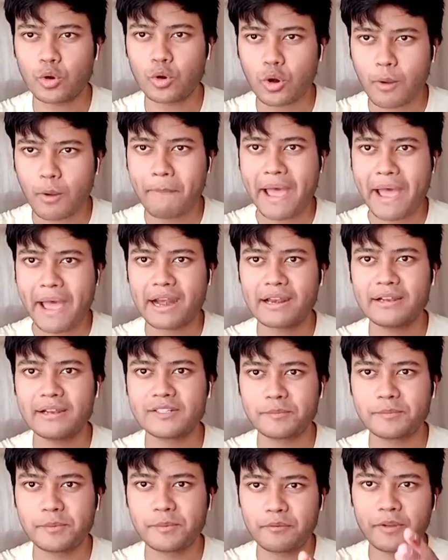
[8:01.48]
to draw
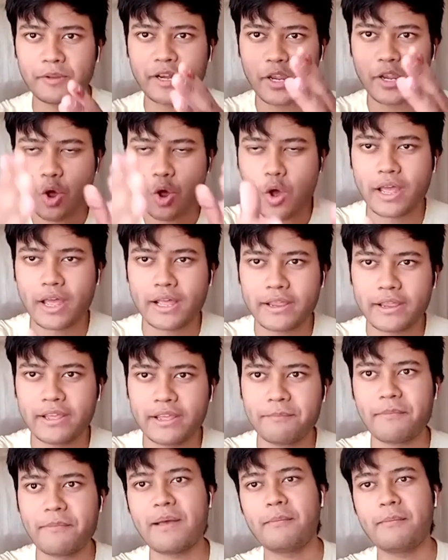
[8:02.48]
parallels between your
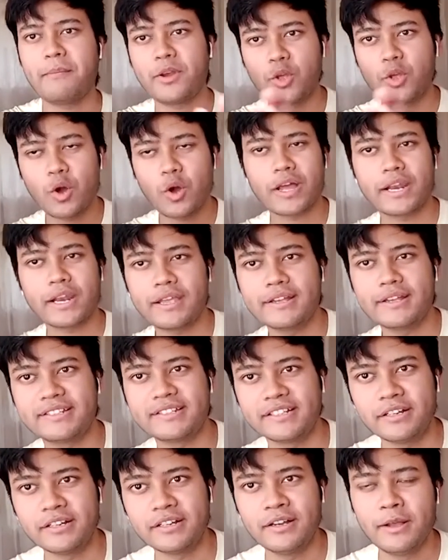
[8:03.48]
career ma'am and your career
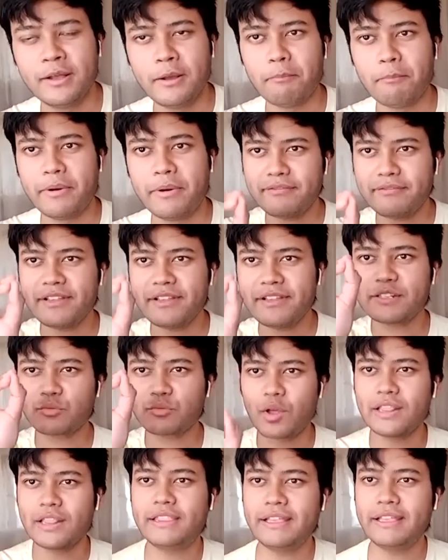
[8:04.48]
sir but if there's
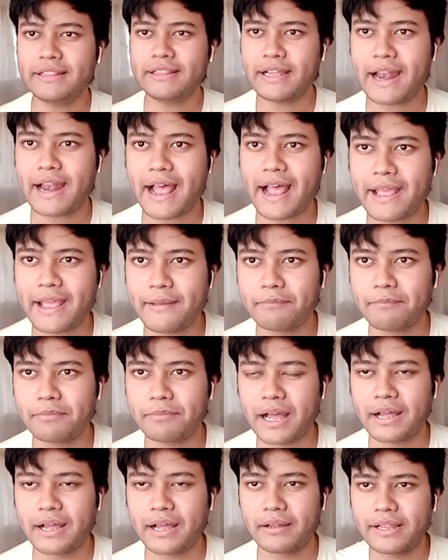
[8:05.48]
one thing that I
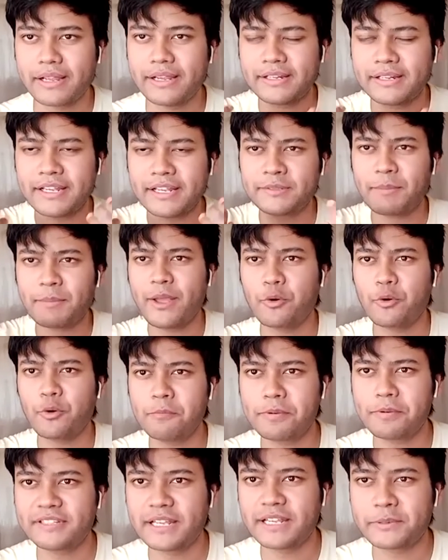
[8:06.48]
it's my
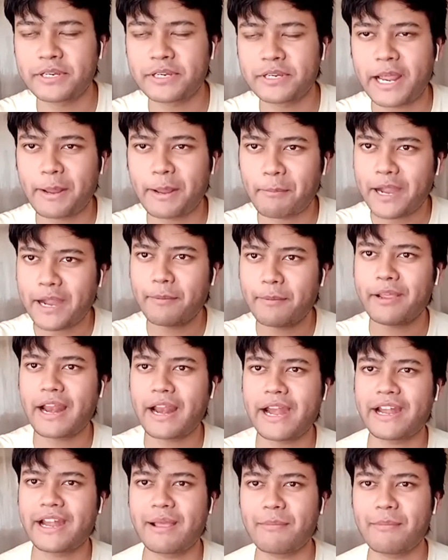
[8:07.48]
own perception I might be
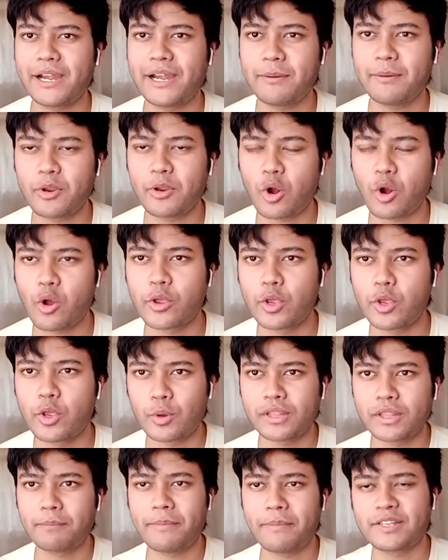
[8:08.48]
right I might be wrong
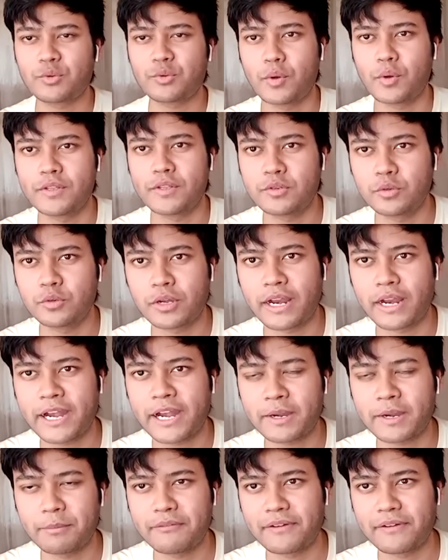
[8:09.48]
you are the best ones to
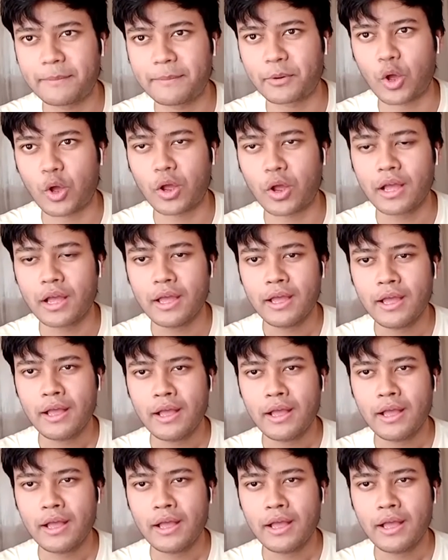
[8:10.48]
correct me if I'm wrong